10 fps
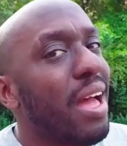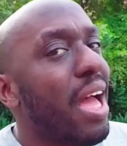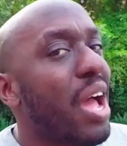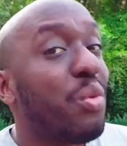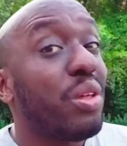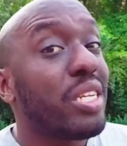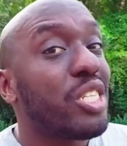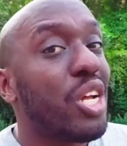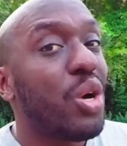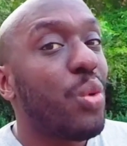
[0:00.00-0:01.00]
And we'll let you
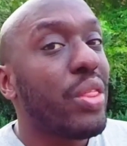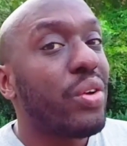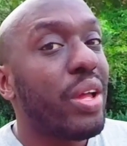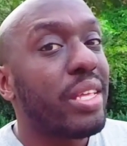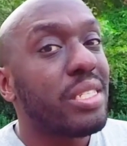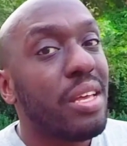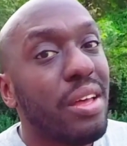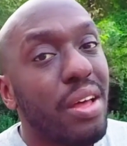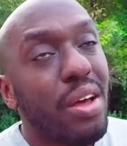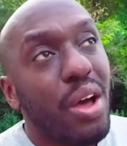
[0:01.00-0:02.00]
know whether it's
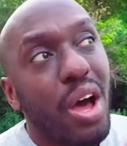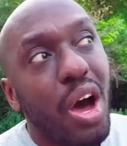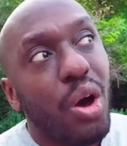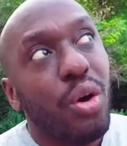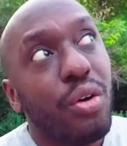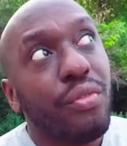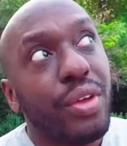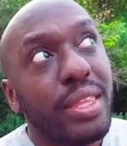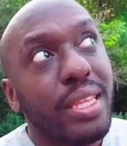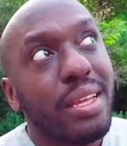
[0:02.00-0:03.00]

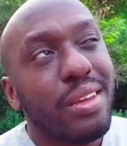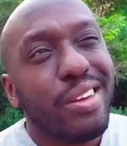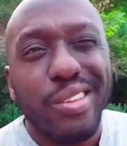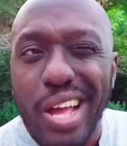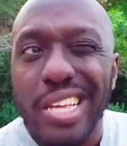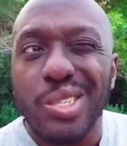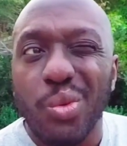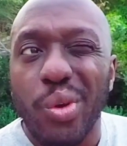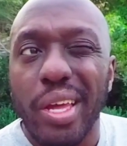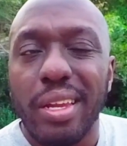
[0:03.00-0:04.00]
win, as in
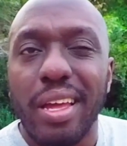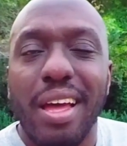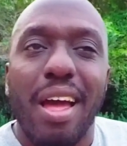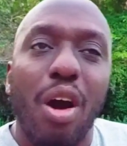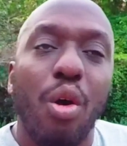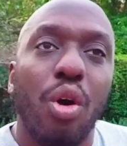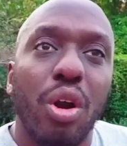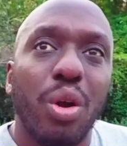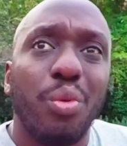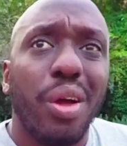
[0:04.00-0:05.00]
win,
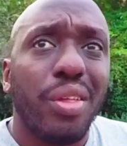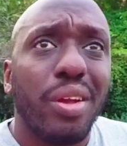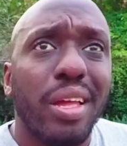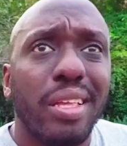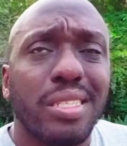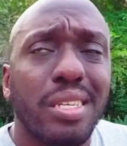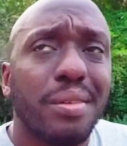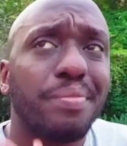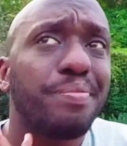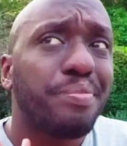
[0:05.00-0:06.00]
or whether it's
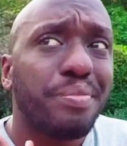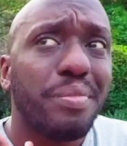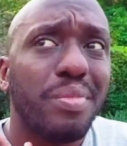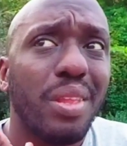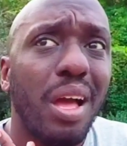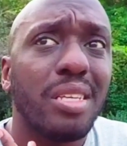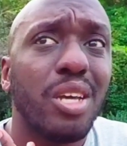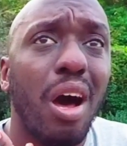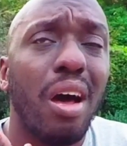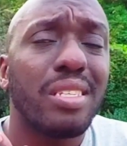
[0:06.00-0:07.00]
a
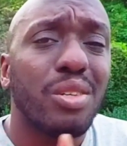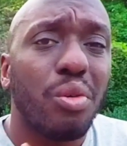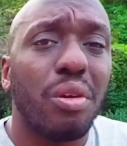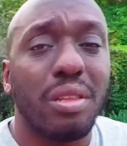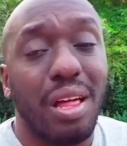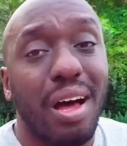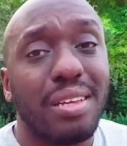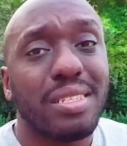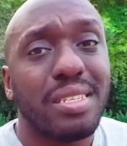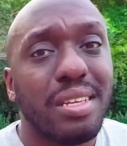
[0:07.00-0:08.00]
toss or a
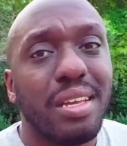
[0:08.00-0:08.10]
loss.